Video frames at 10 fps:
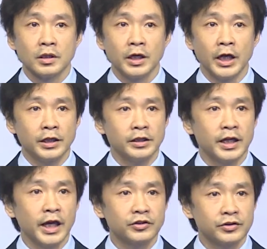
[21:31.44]
And the
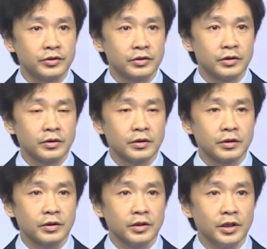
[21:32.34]
next
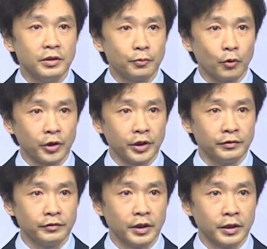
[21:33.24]

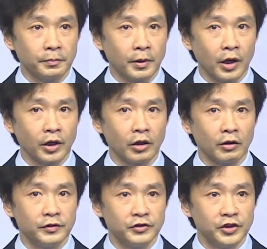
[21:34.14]
important part
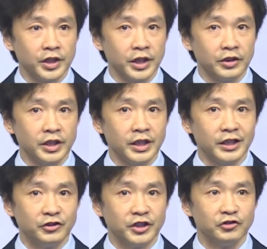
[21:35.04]
of this TED
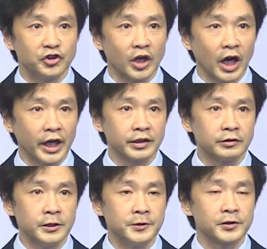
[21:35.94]
is
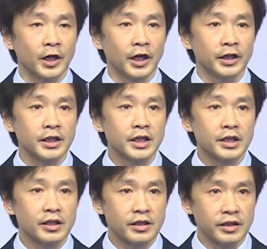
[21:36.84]
design
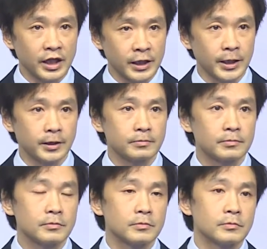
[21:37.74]
thinking.
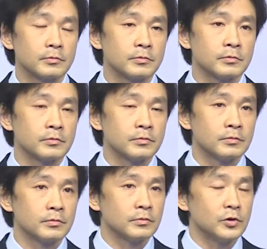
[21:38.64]

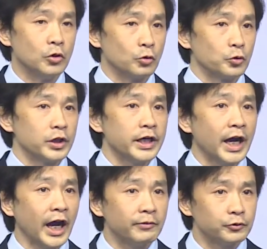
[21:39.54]
You don't really
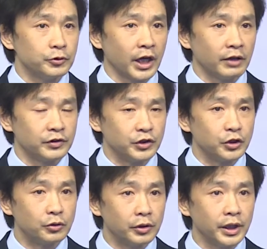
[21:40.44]
have to have a
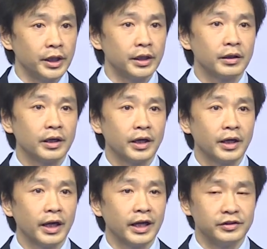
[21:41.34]
degree
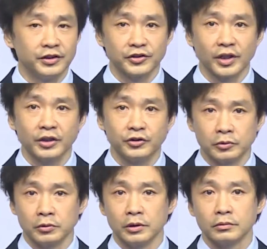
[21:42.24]
at design
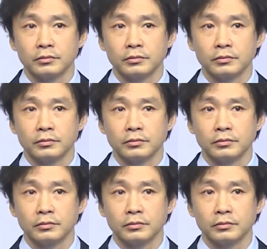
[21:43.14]
school.